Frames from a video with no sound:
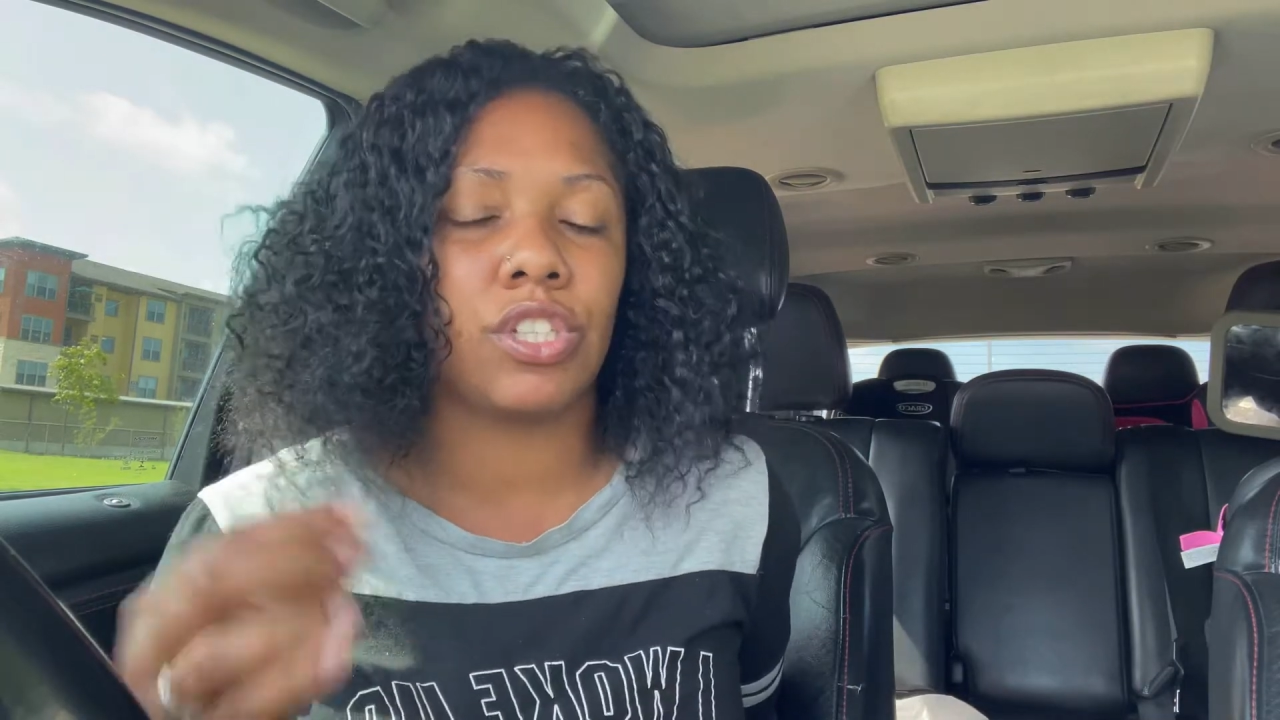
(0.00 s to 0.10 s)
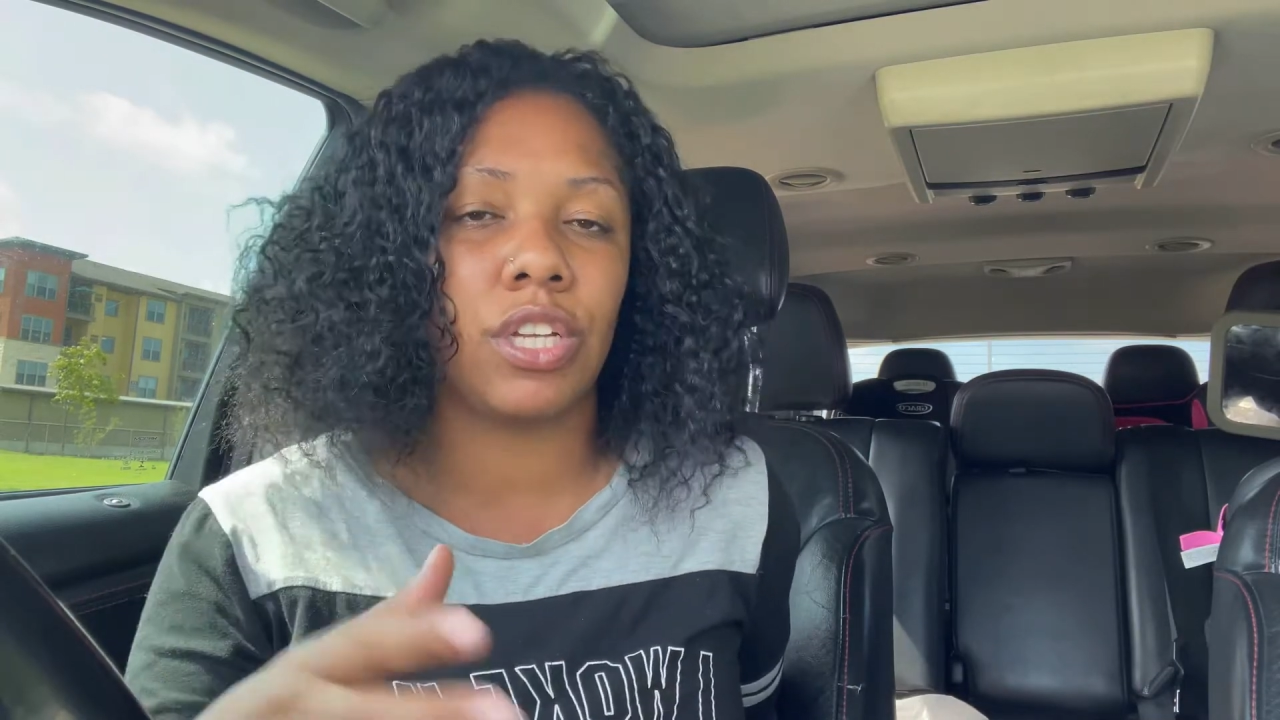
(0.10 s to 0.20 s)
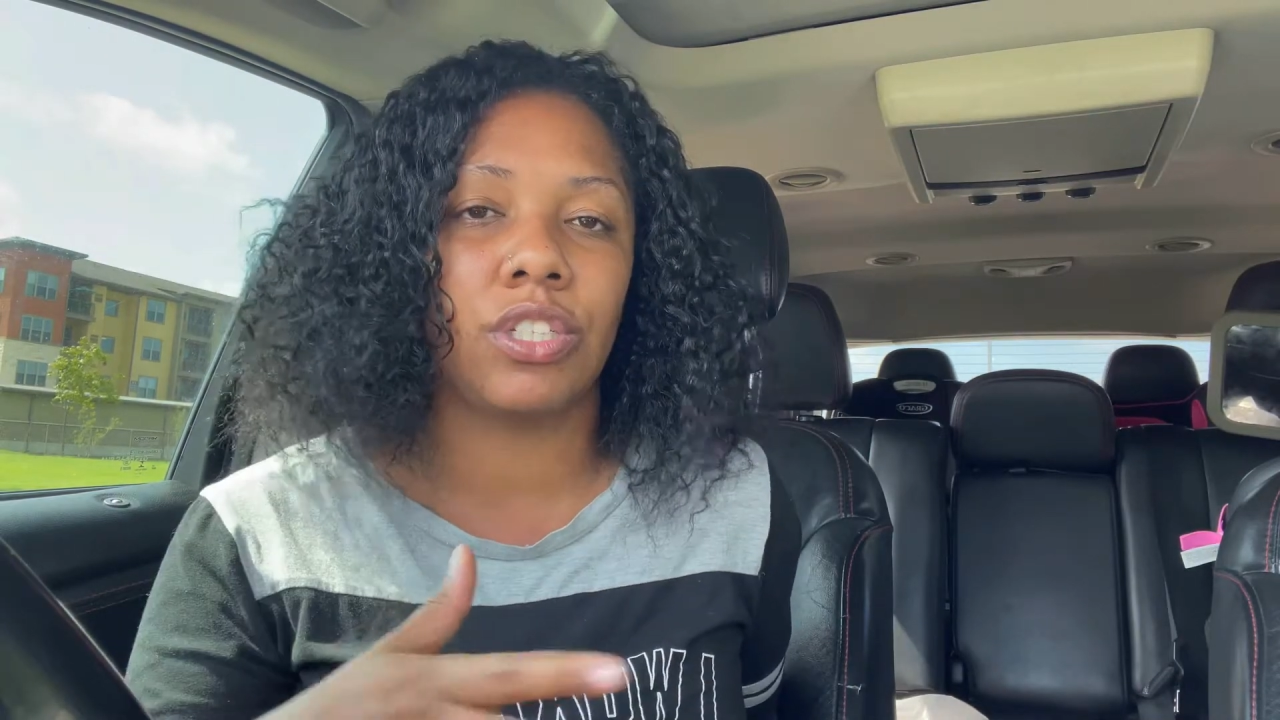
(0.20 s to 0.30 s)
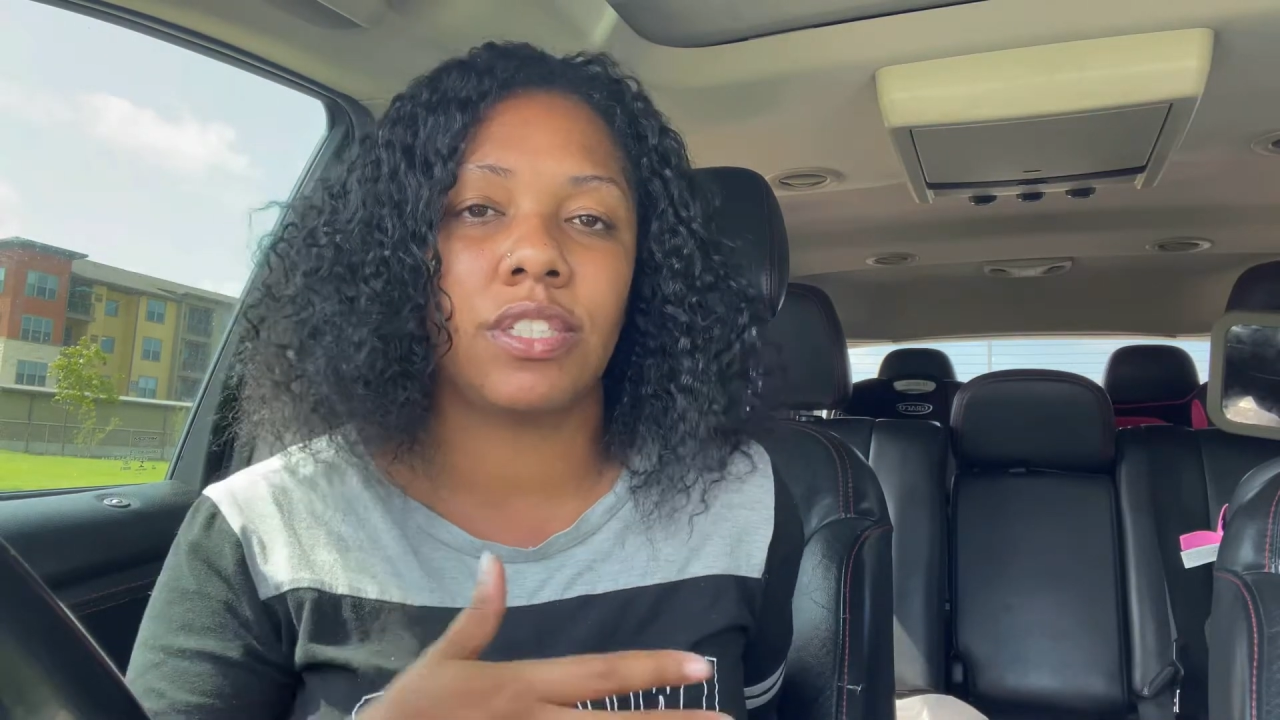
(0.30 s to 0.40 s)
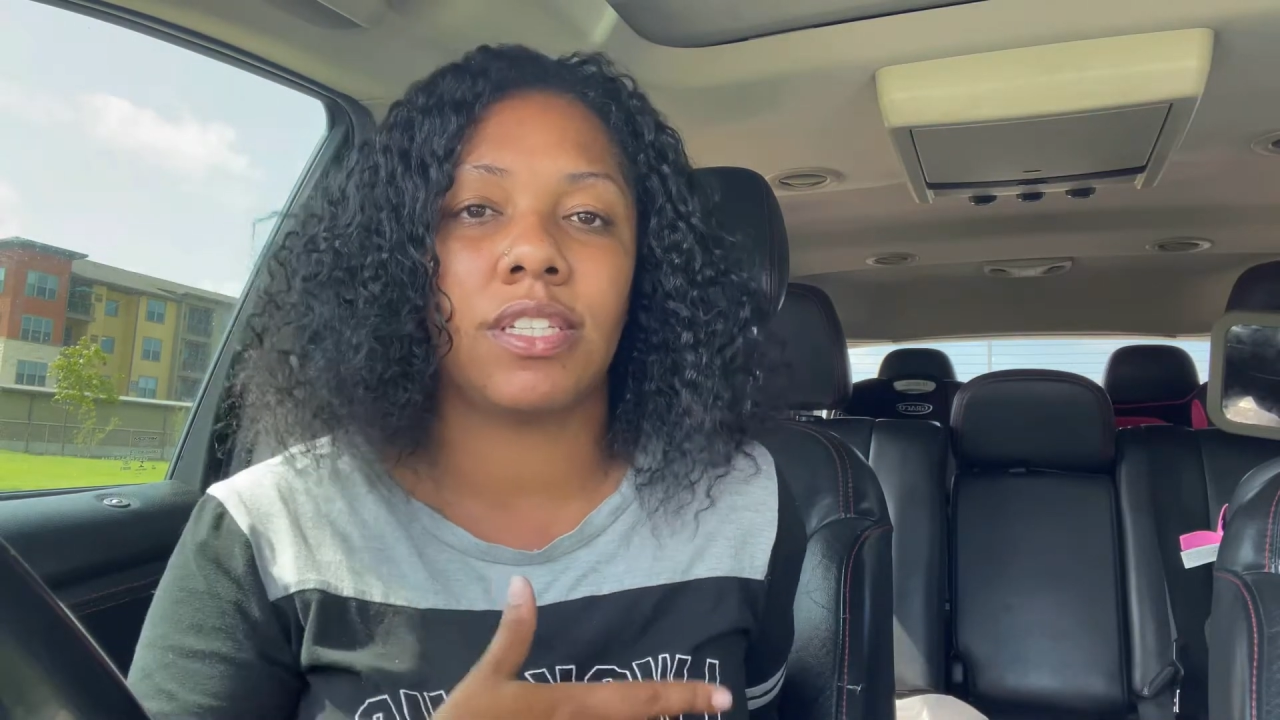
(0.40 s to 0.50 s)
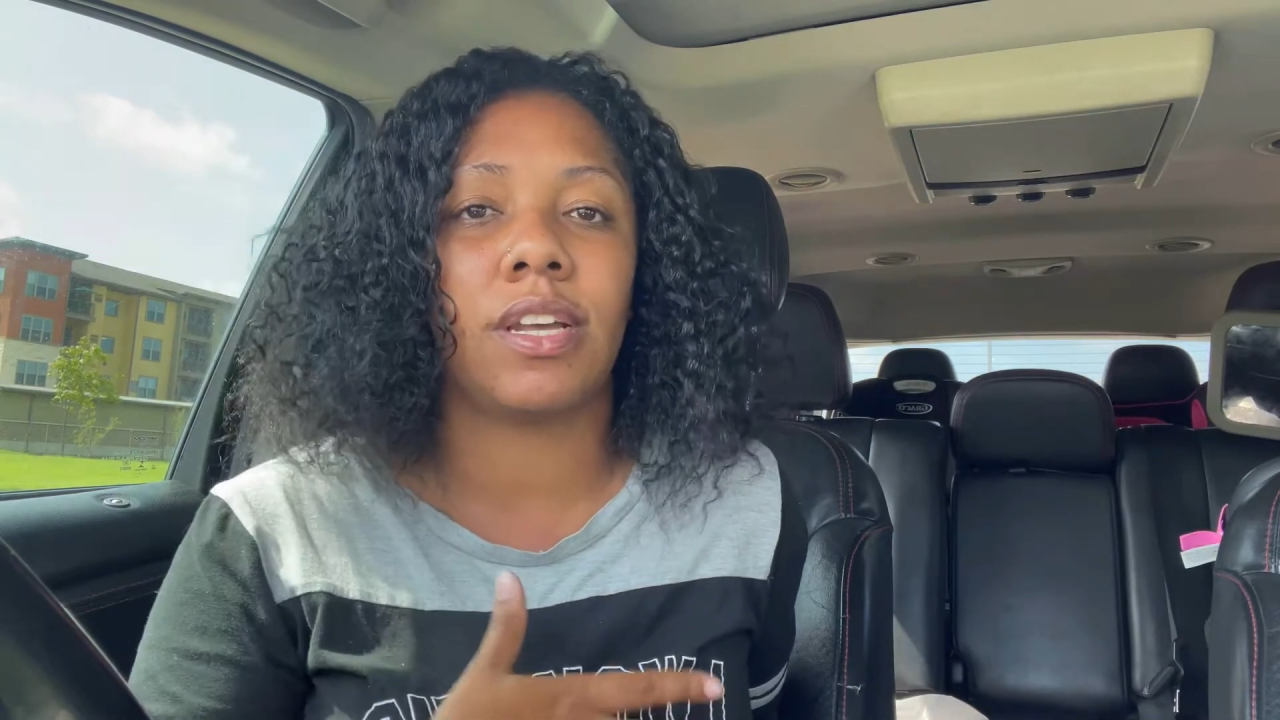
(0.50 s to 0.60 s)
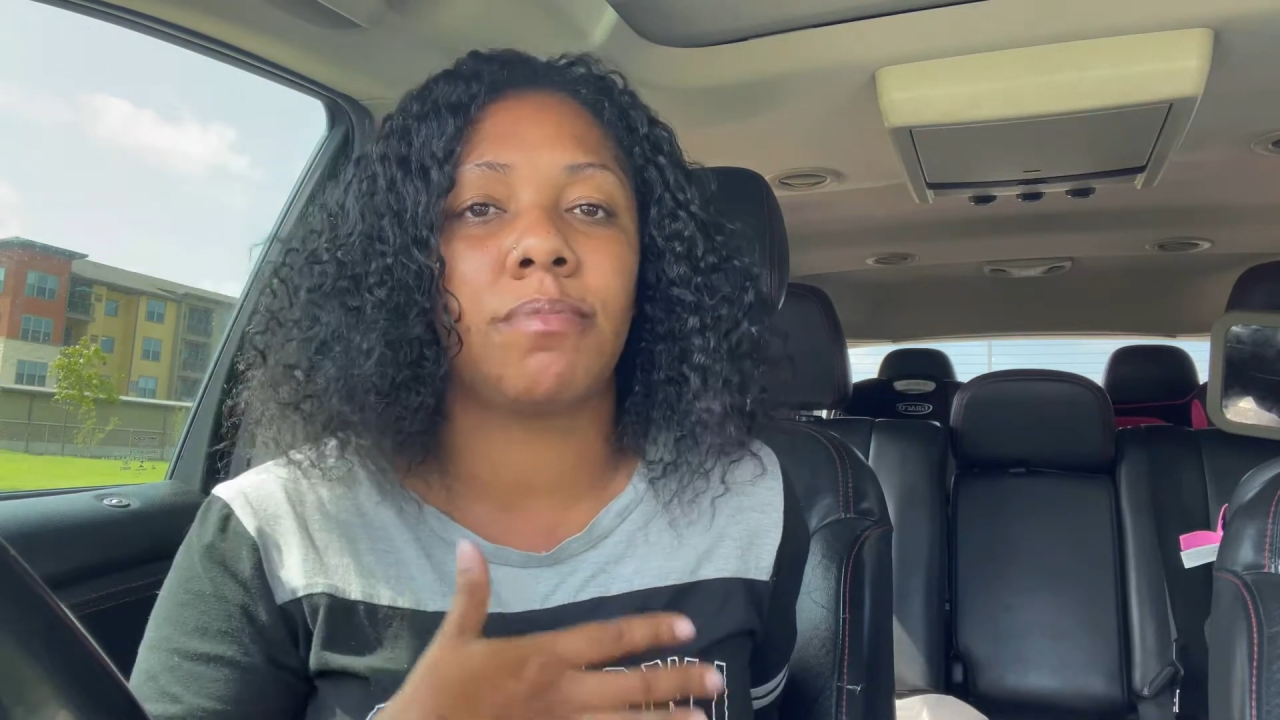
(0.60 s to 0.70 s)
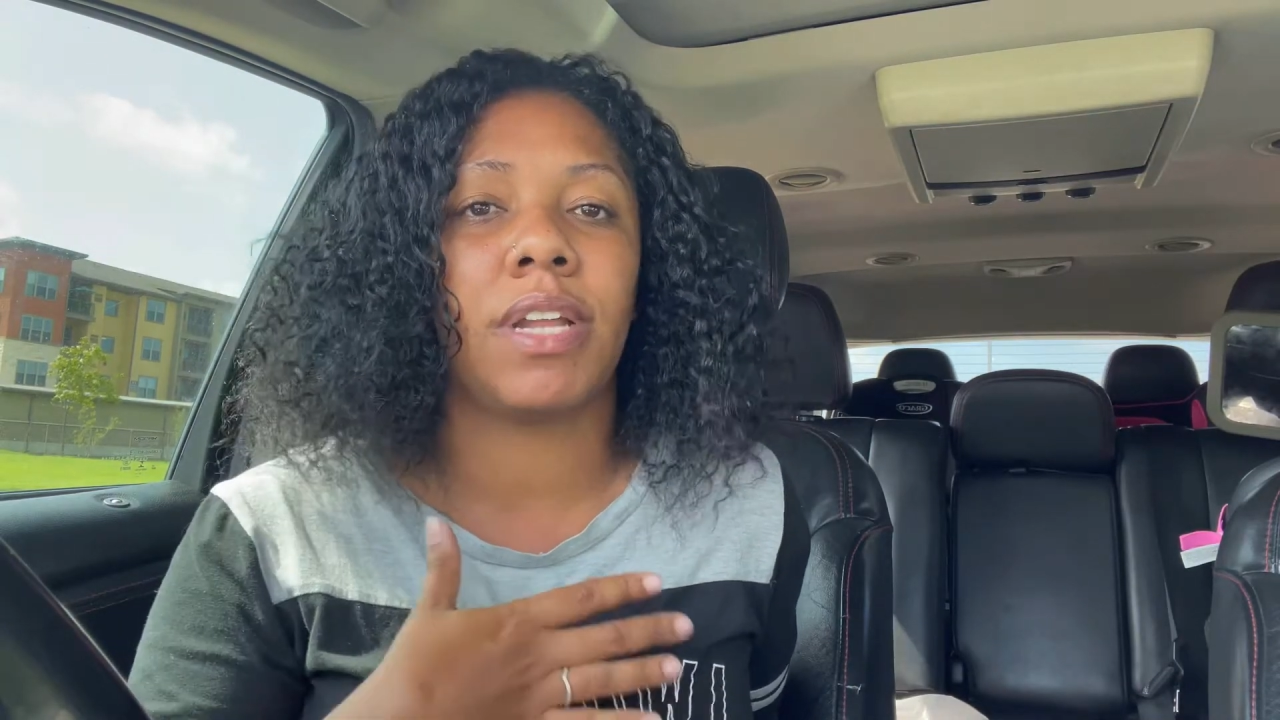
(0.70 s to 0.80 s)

changes and I'm